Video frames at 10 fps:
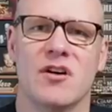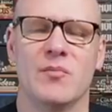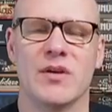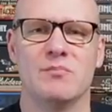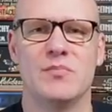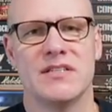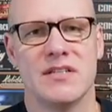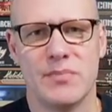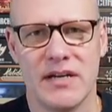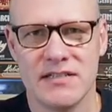I've been
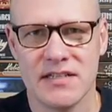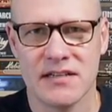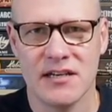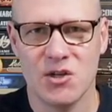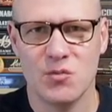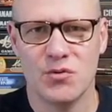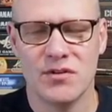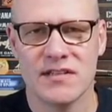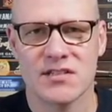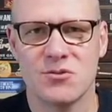busy painting
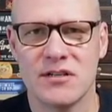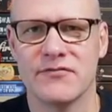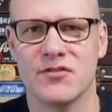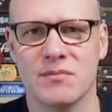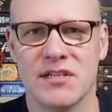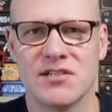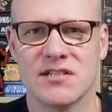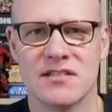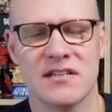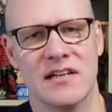Hellboy. There's quite a few
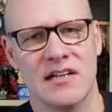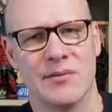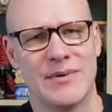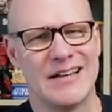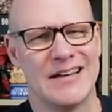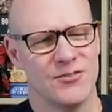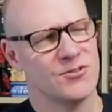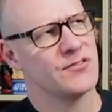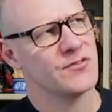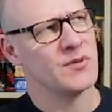miniatures, about
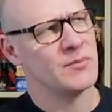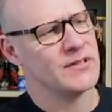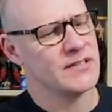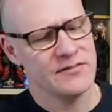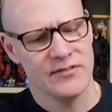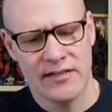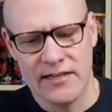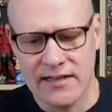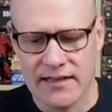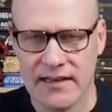100 of them I believe,
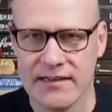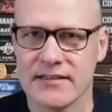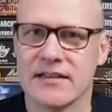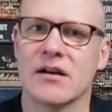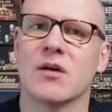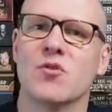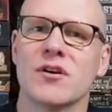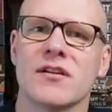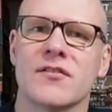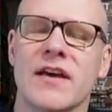and I'm
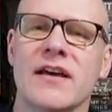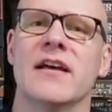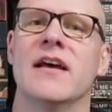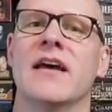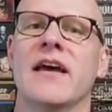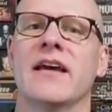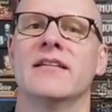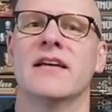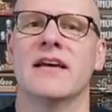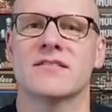working on that.
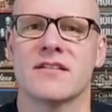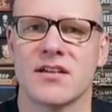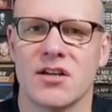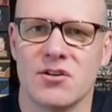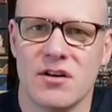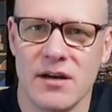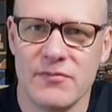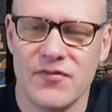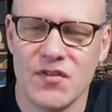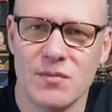And as I go, I'm
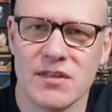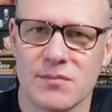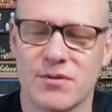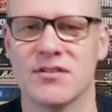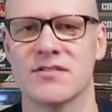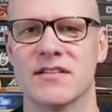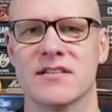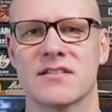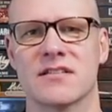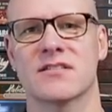filming the
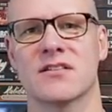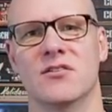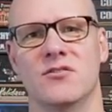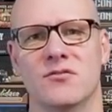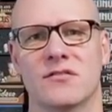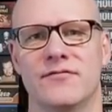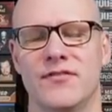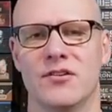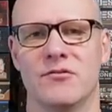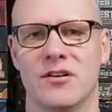process so you can
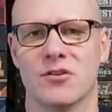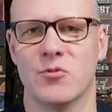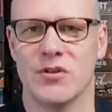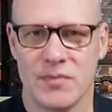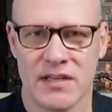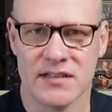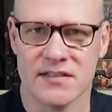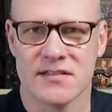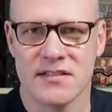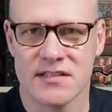follow along with me
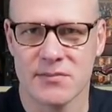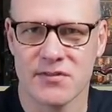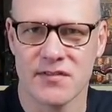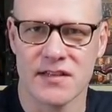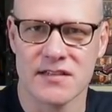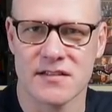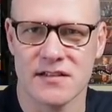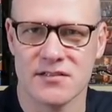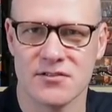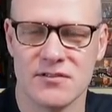and see some of the things that
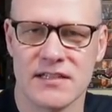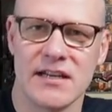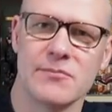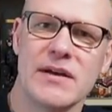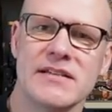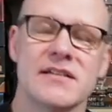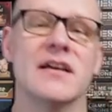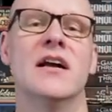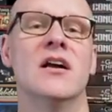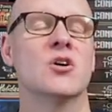I do to get it painted
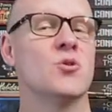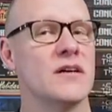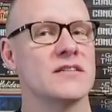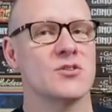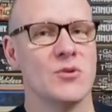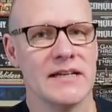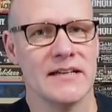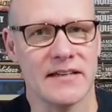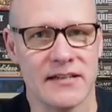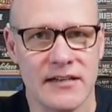quite
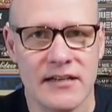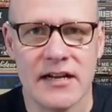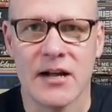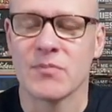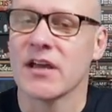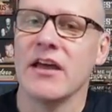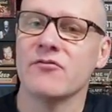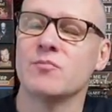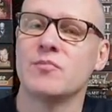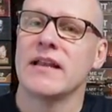quickly. I
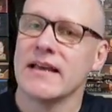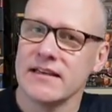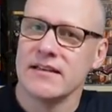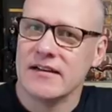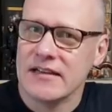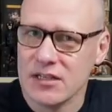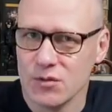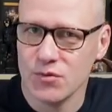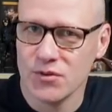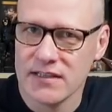haven't played
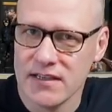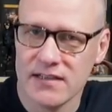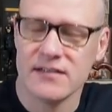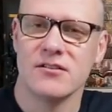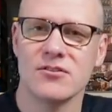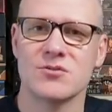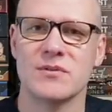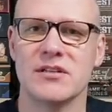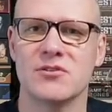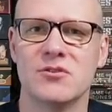Hellboy yet. It looks
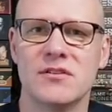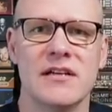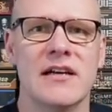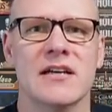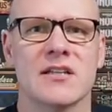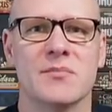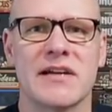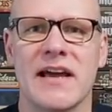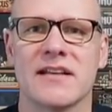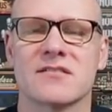really good. The
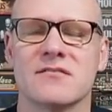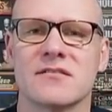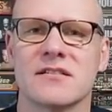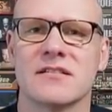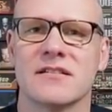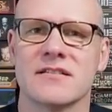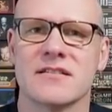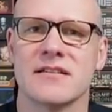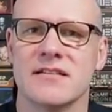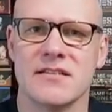mechanics look nice
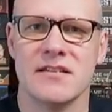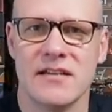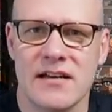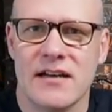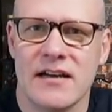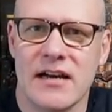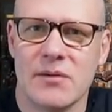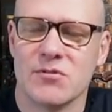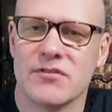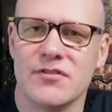and easy
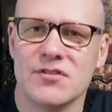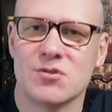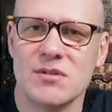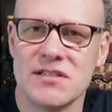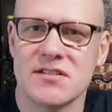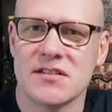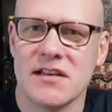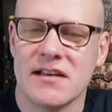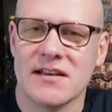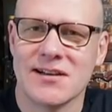with a few
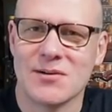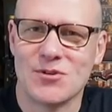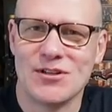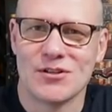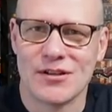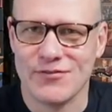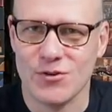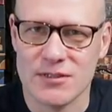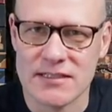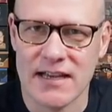twists, and I'm really looking
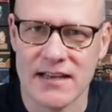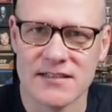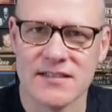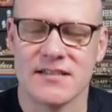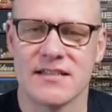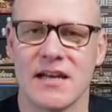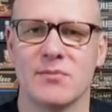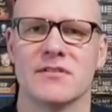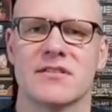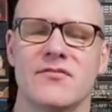forward to getting it to the
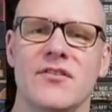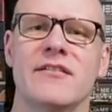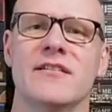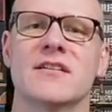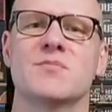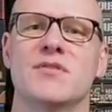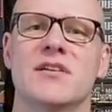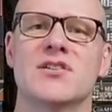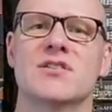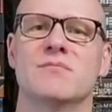table. It's a very nice
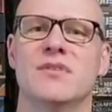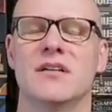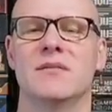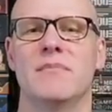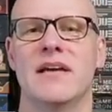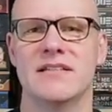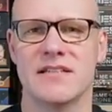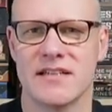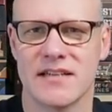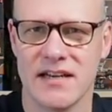production by
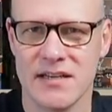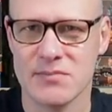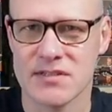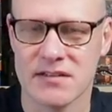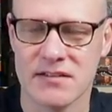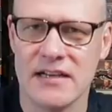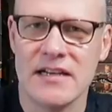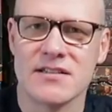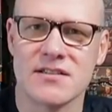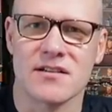Mantic Games, and
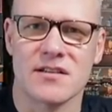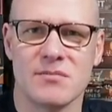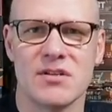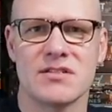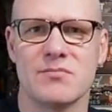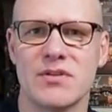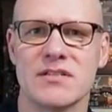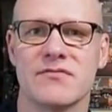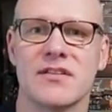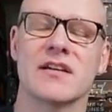certainly the most
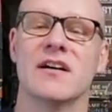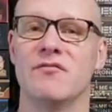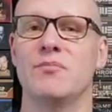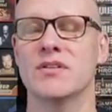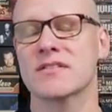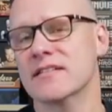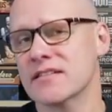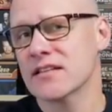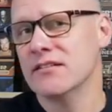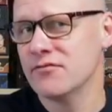impressive thing I've personally
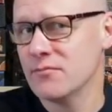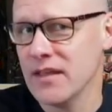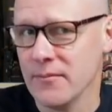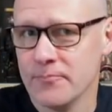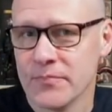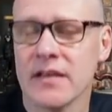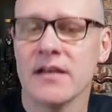seen from them.